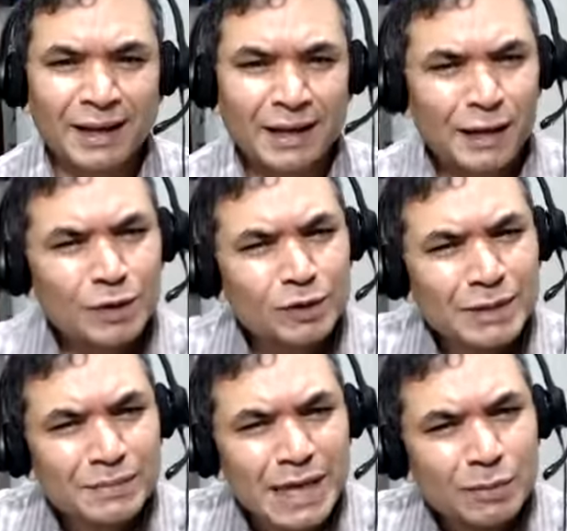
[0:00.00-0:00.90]

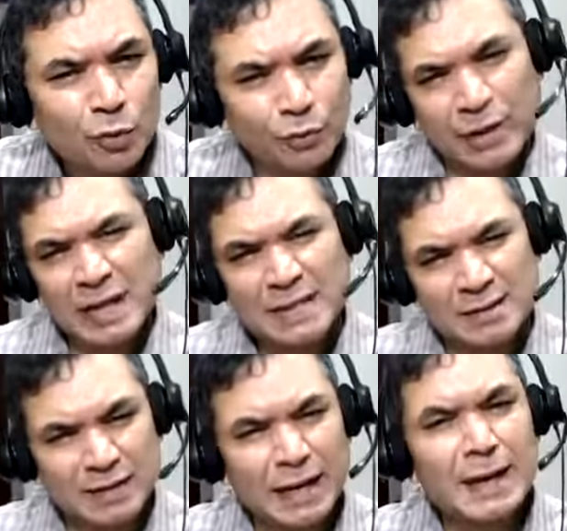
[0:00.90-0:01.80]
Sometimes you face
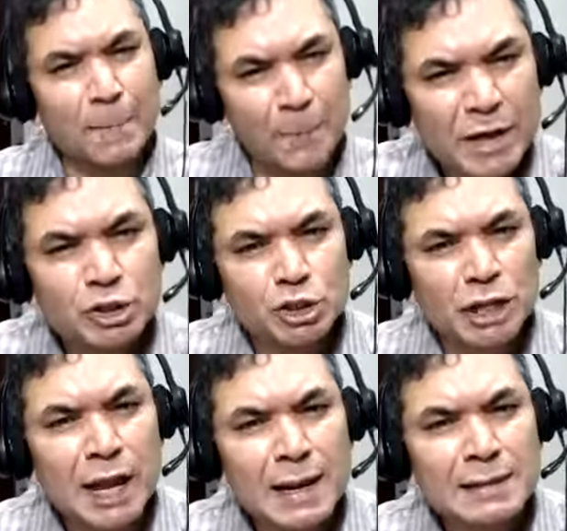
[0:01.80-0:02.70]
really big
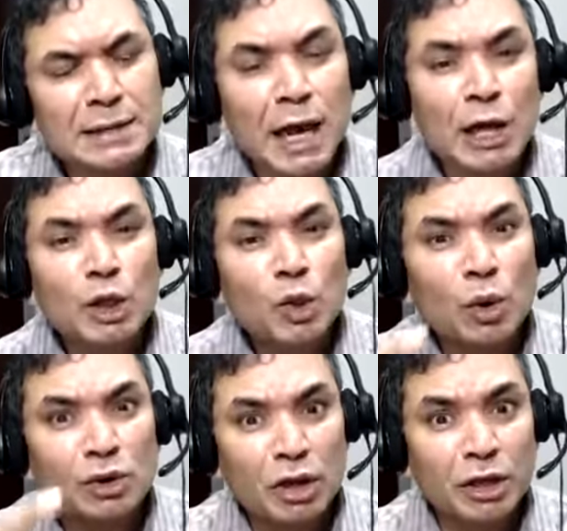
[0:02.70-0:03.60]
challenge and you are
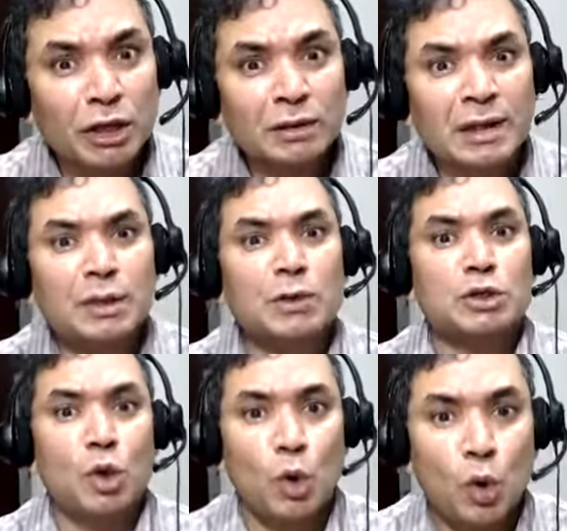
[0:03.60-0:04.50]
thinking that there was
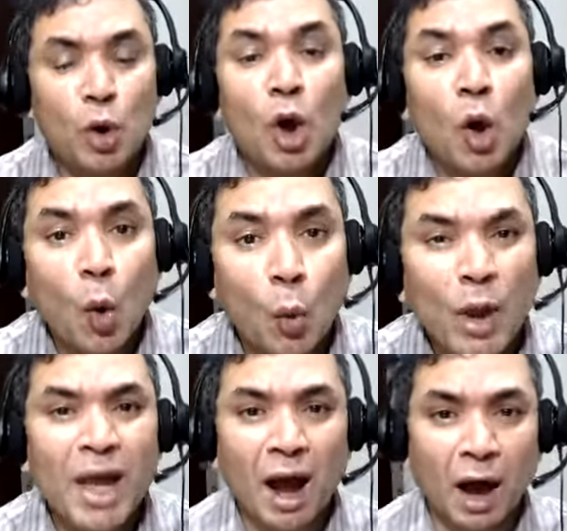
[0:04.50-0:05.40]
no
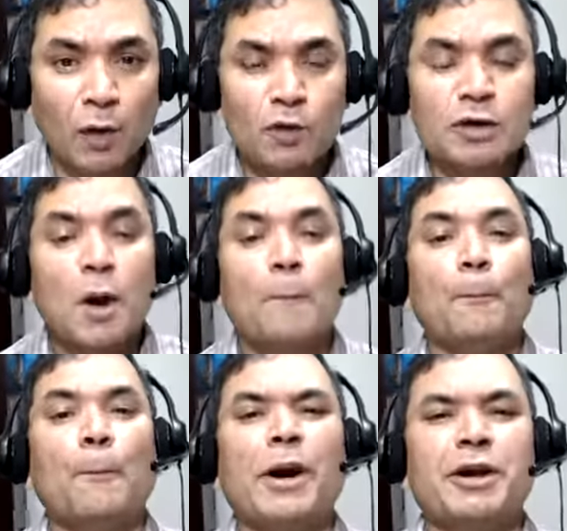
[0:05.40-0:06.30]
way out,
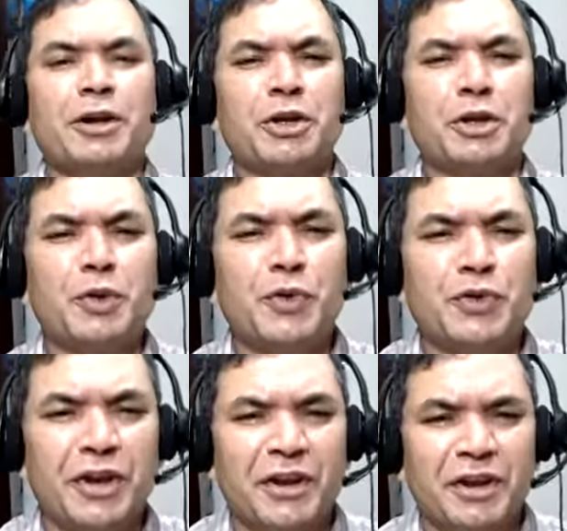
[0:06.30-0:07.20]
but you
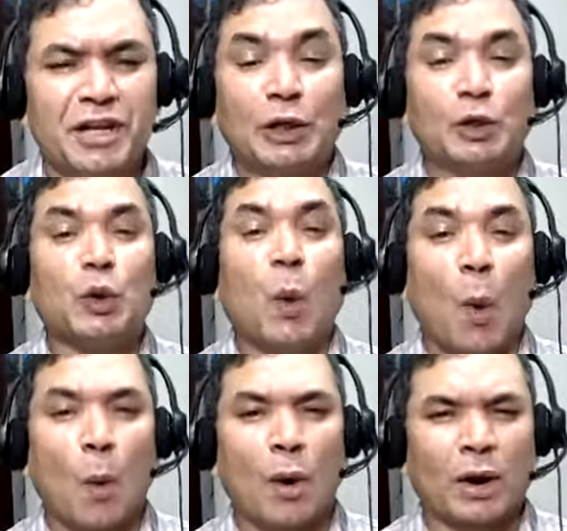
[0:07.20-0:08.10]
did it. You
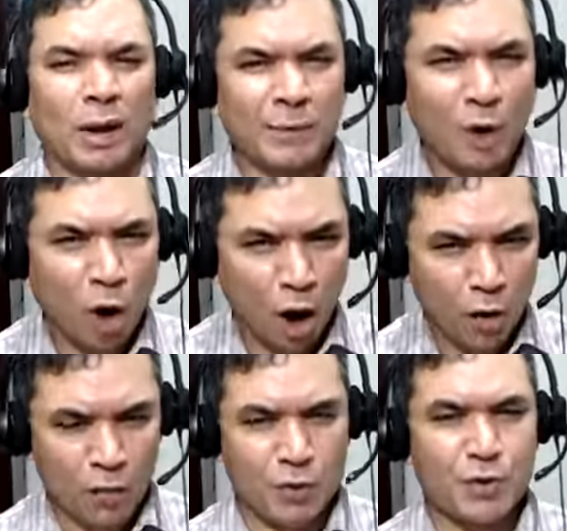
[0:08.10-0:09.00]
overcome. How
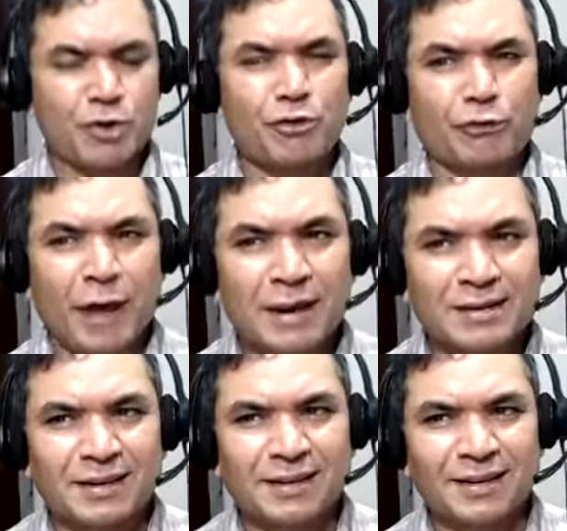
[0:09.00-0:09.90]
good you
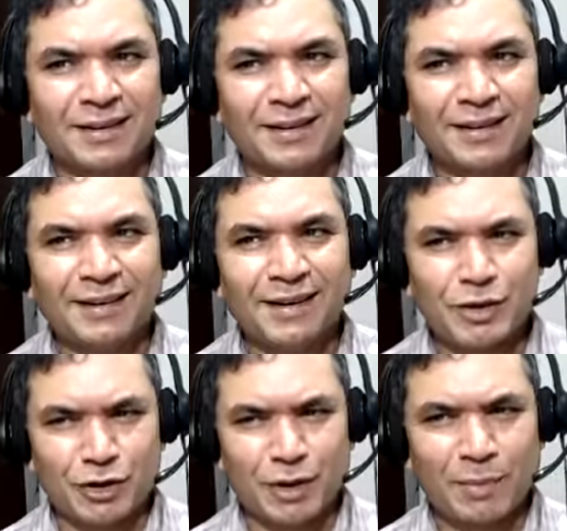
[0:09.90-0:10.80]
felt?
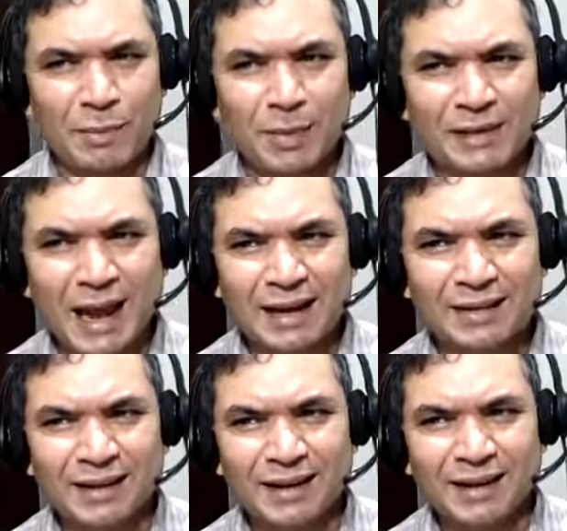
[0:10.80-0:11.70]
Do you remember that?
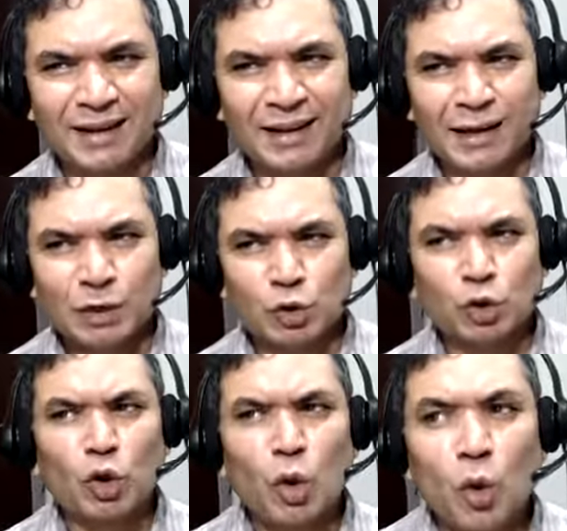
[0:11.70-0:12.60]
So
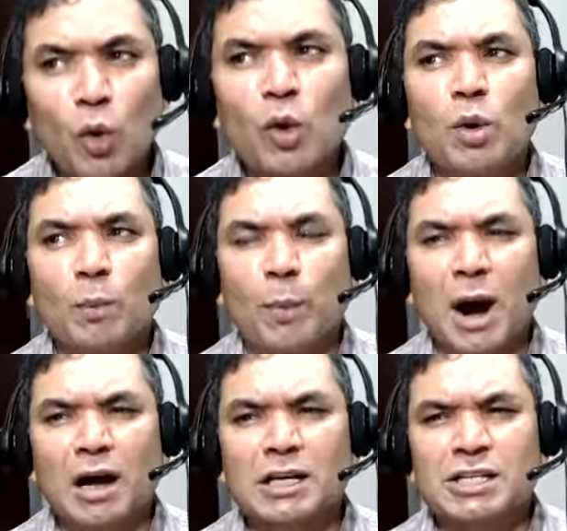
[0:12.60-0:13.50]
your own
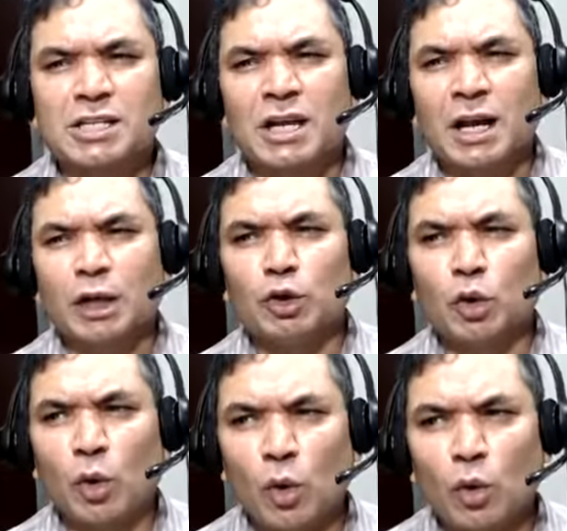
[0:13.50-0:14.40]
past,
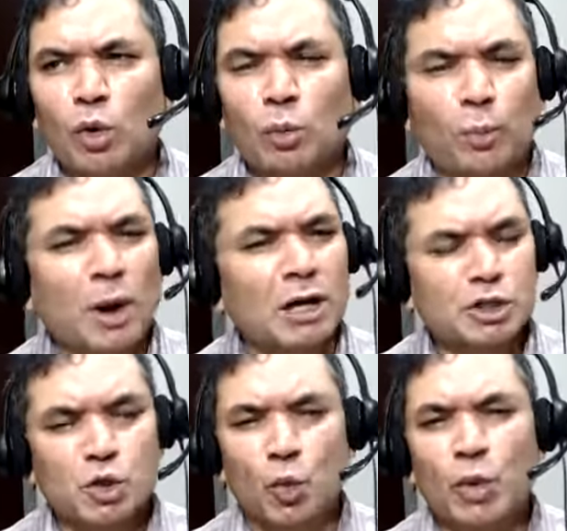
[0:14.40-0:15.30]

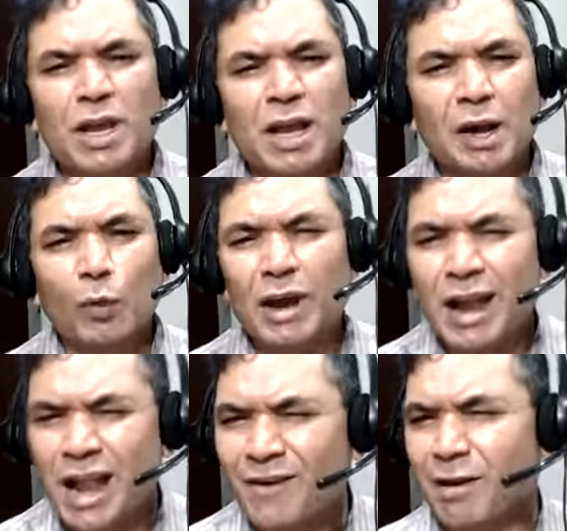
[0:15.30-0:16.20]
we will
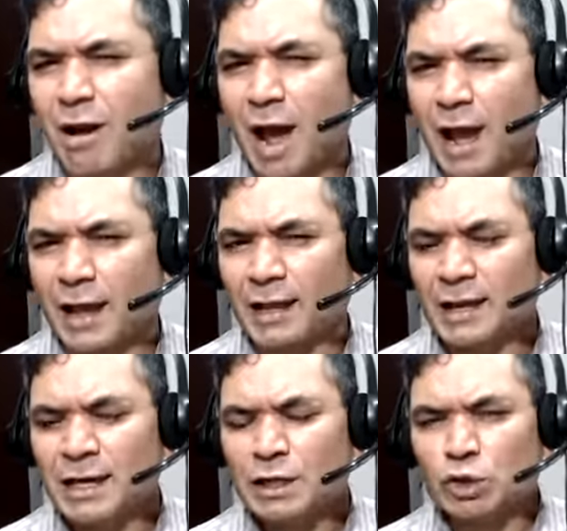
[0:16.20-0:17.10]
never lie.
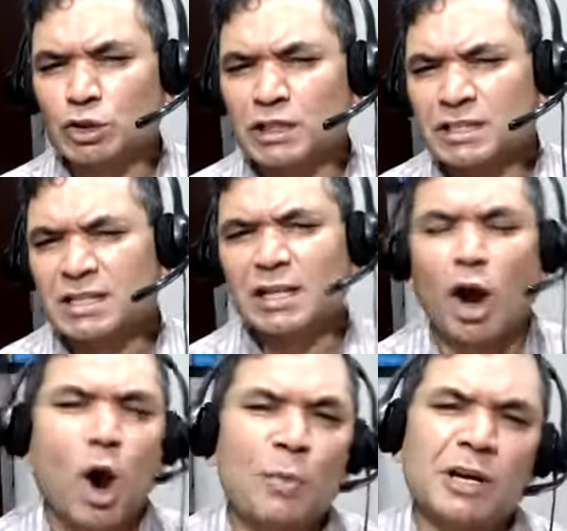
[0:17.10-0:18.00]
So just see
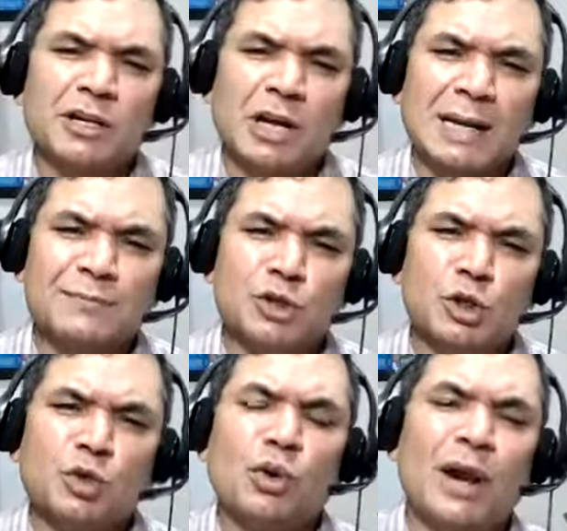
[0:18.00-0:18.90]
how many times
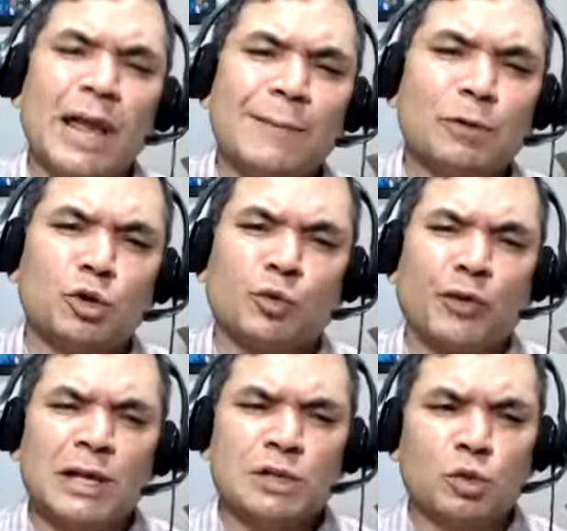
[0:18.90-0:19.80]
you are able to
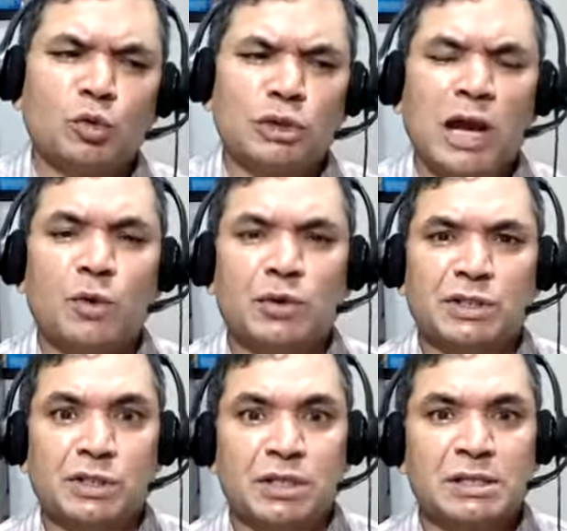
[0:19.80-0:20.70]
face those
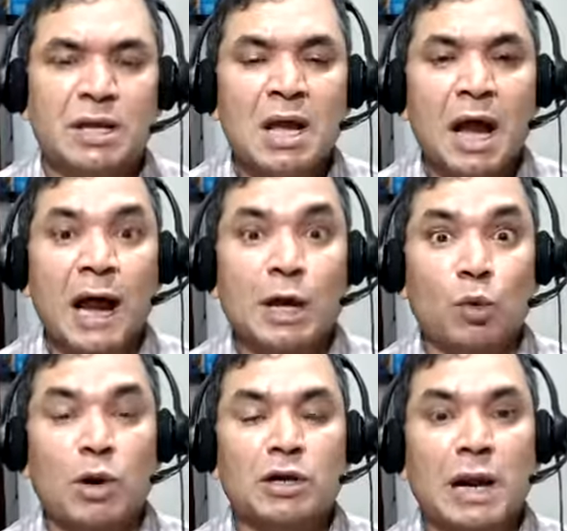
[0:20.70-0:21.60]
adversities. At
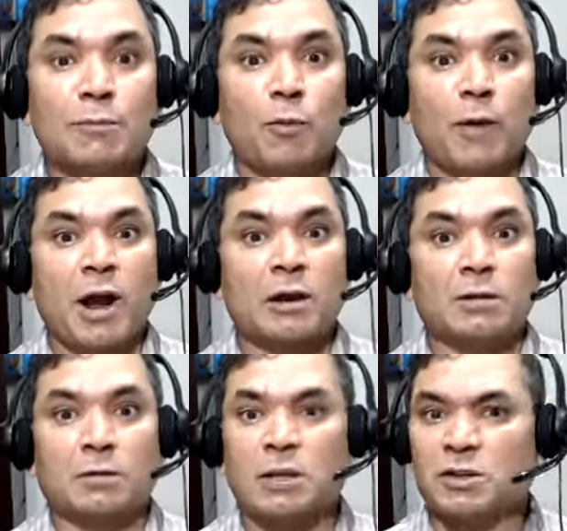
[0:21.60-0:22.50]
one time you felt
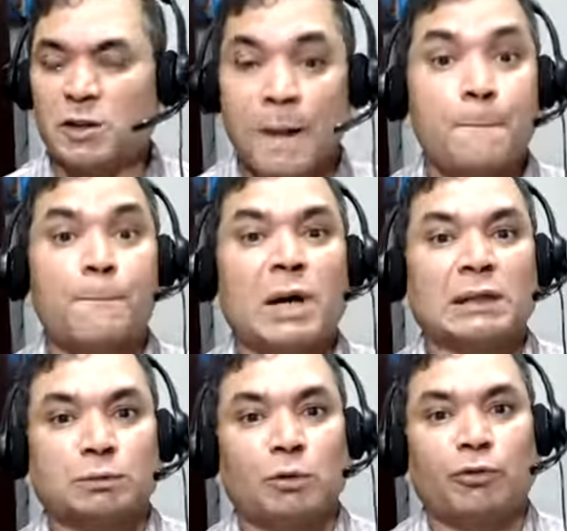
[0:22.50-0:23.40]
it's
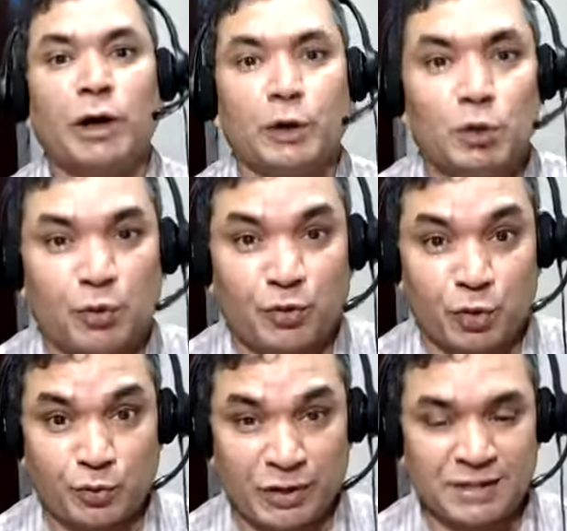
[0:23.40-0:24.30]
impossible for you to
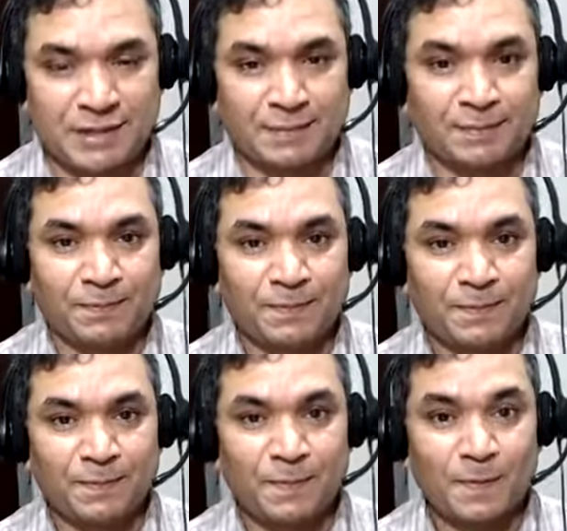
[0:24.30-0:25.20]
face them.
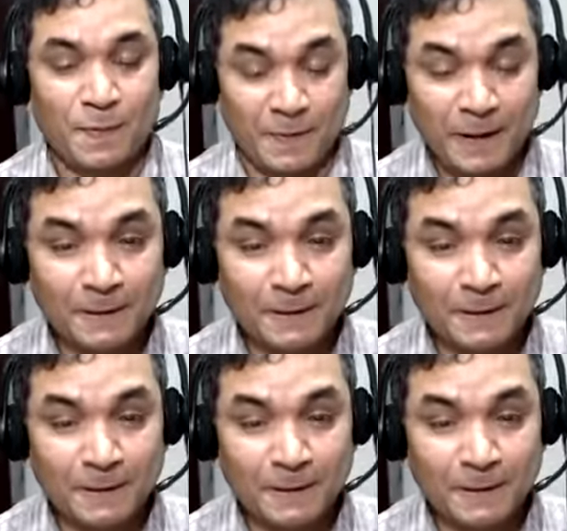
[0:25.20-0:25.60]
Yeah.